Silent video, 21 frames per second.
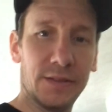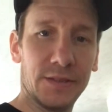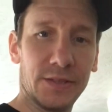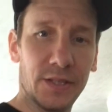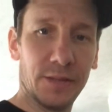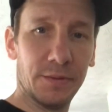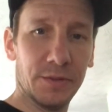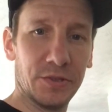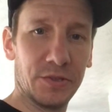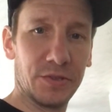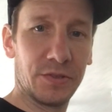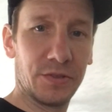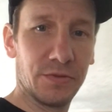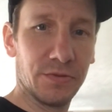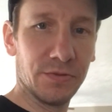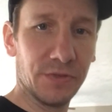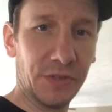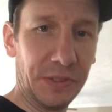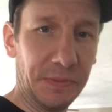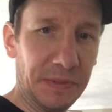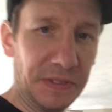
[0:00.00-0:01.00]
type of this
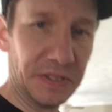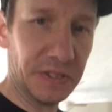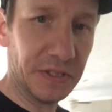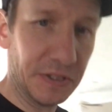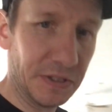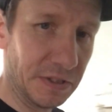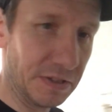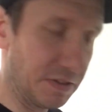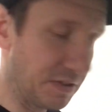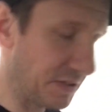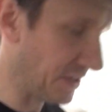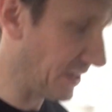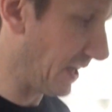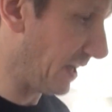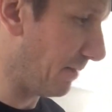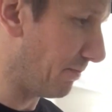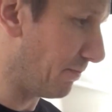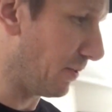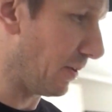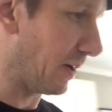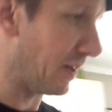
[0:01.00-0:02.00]
creepy dude at the
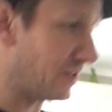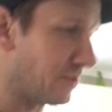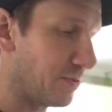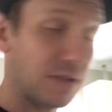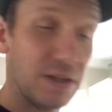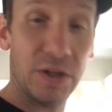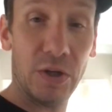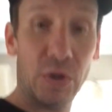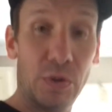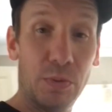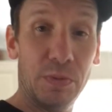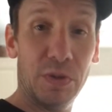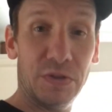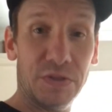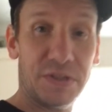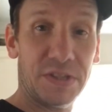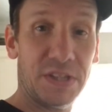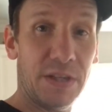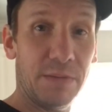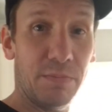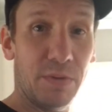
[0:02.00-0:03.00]
skate park. So I'm at the Hope Mills
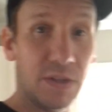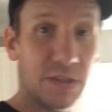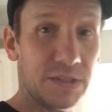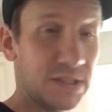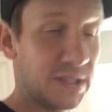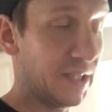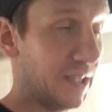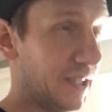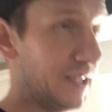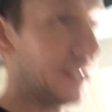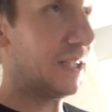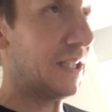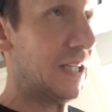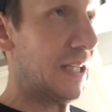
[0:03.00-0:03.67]
skate park today.